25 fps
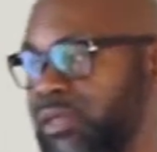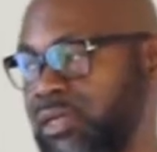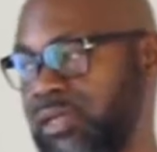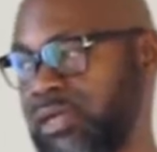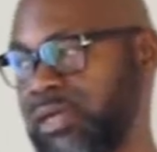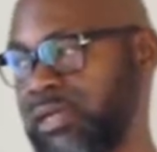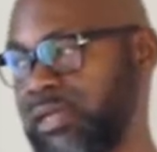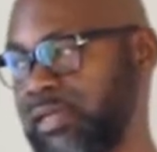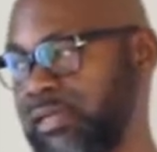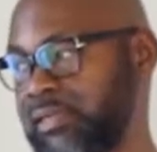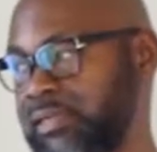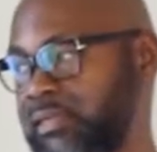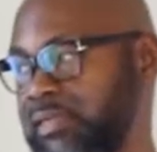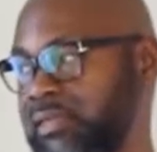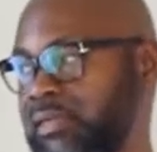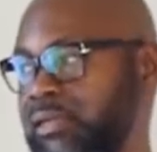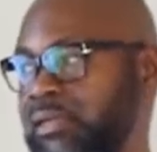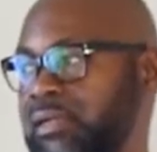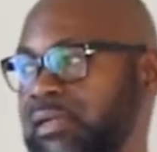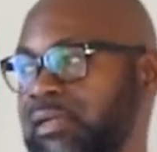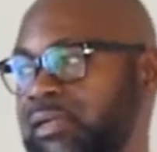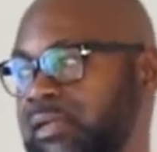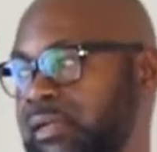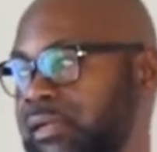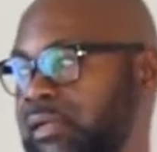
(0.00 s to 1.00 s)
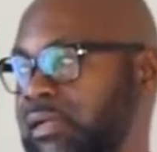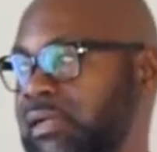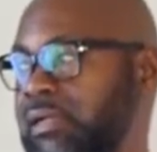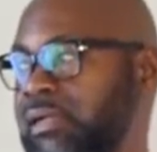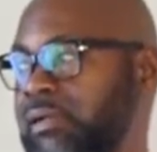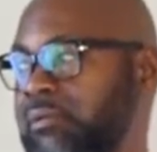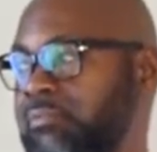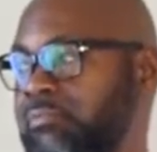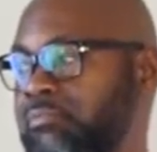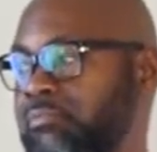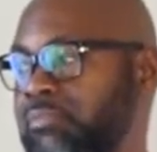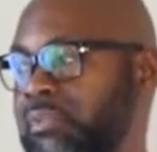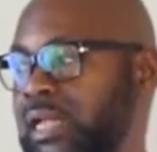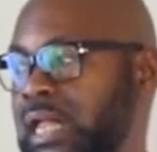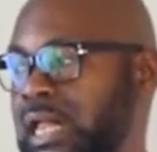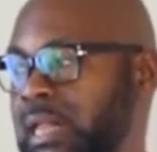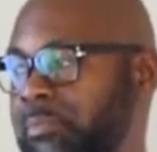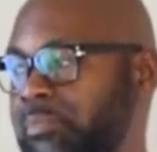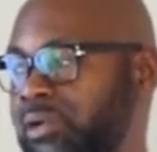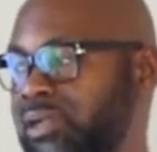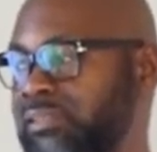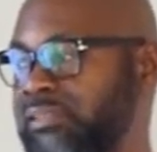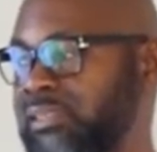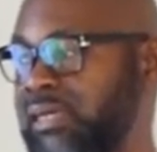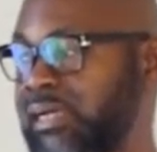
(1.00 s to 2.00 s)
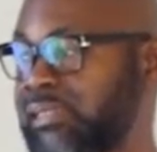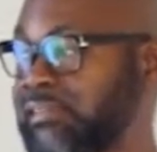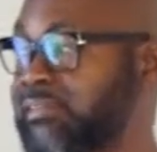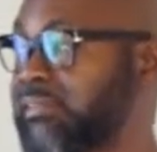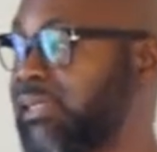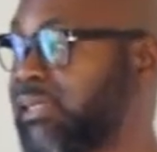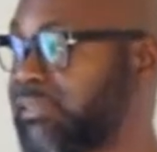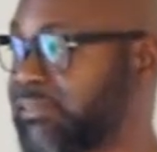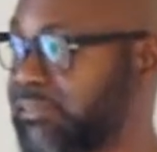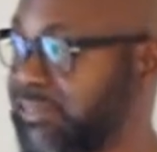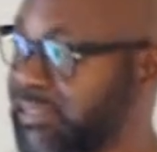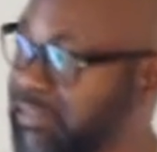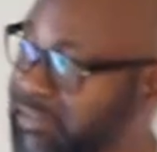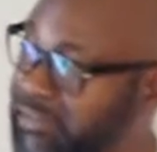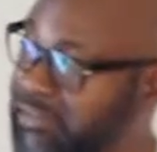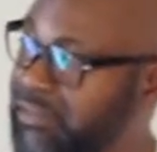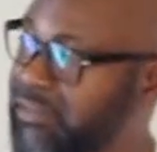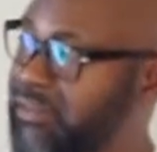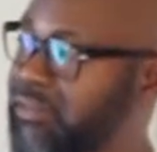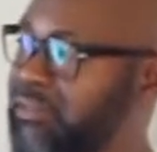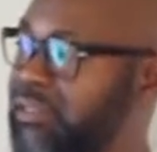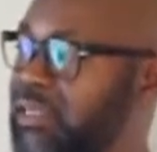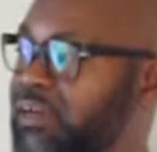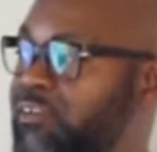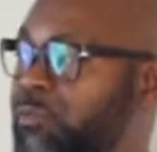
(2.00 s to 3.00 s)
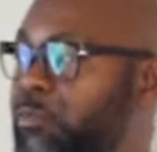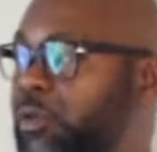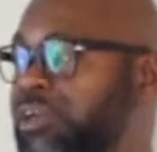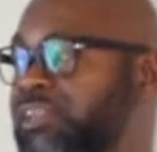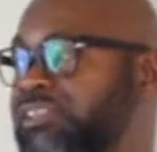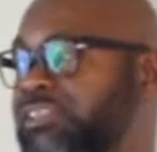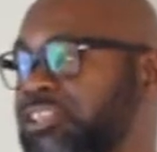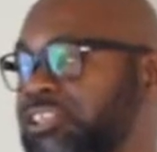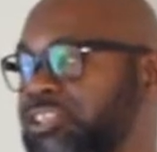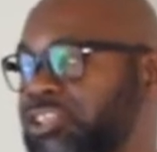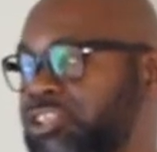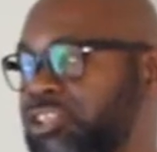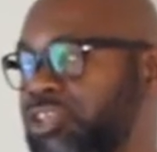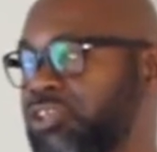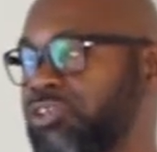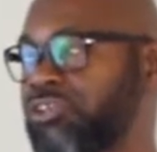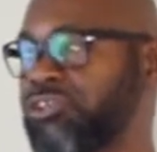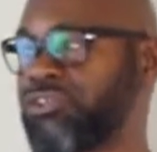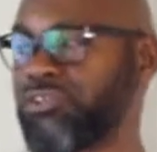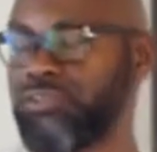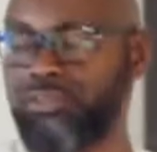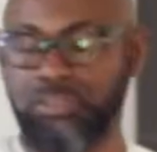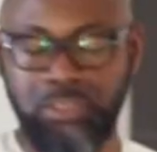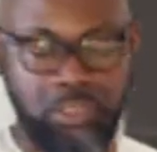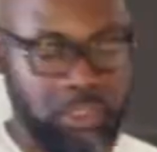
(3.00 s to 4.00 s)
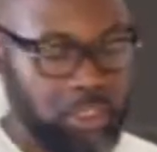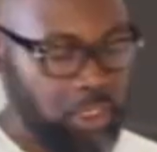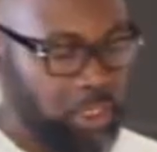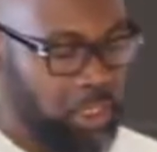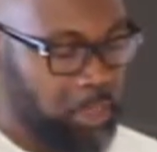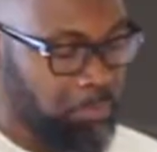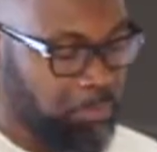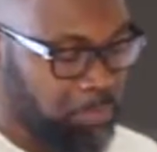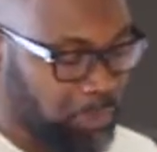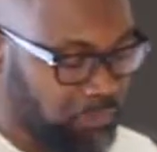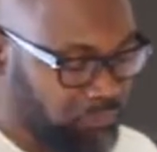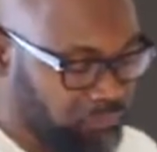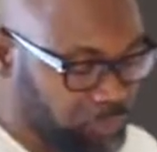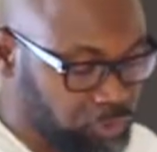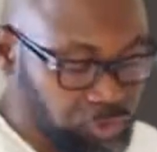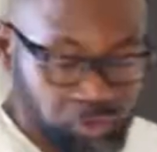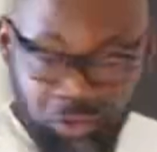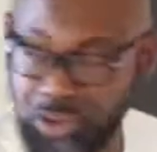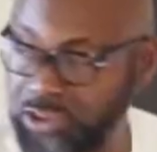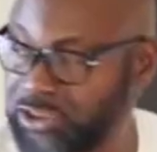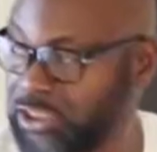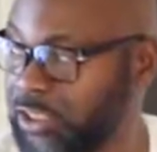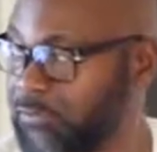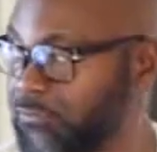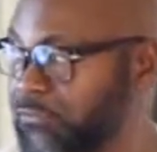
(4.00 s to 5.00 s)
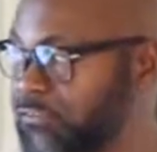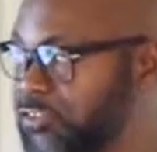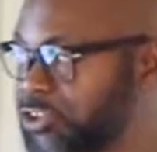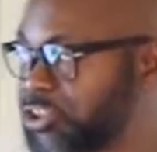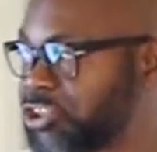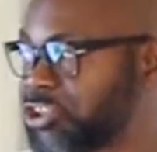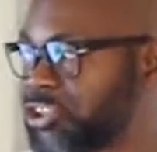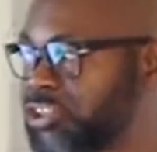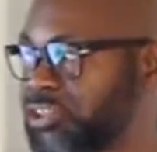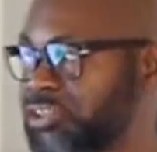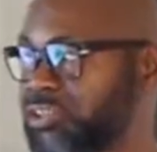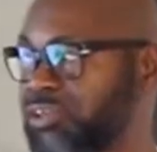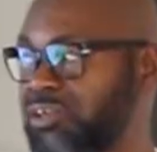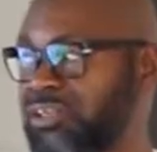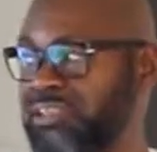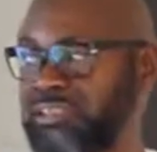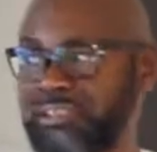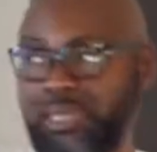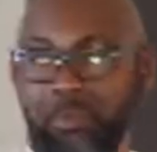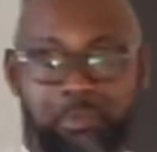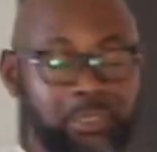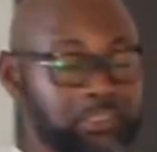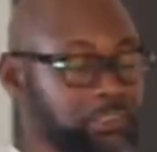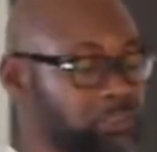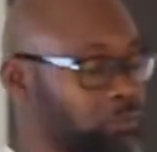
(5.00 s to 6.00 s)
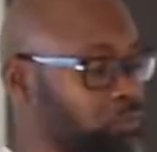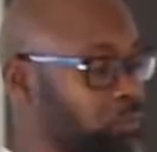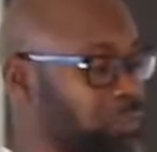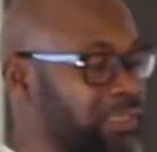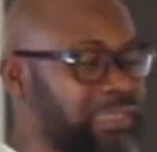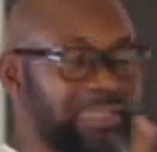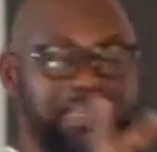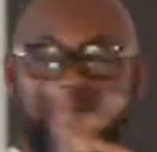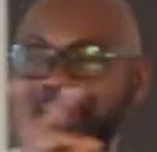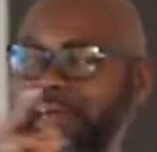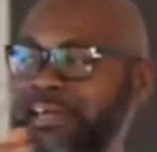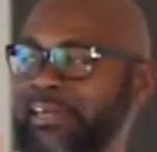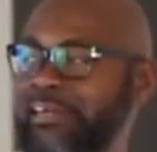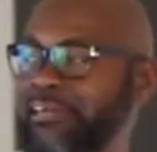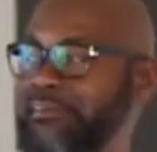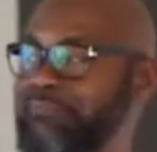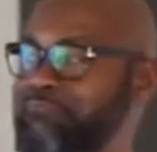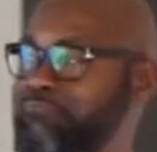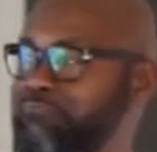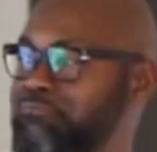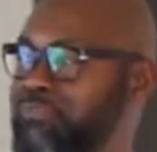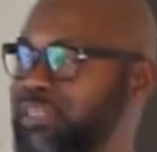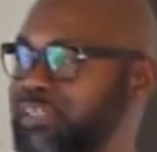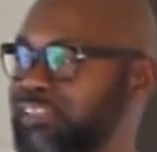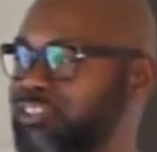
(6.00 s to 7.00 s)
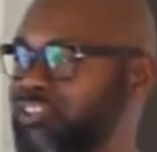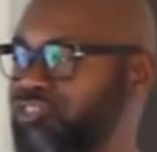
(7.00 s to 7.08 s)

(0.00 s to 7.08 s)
And like Albert Einstein said again, everybody's a genius, but if you judge a fish on its ability to climb a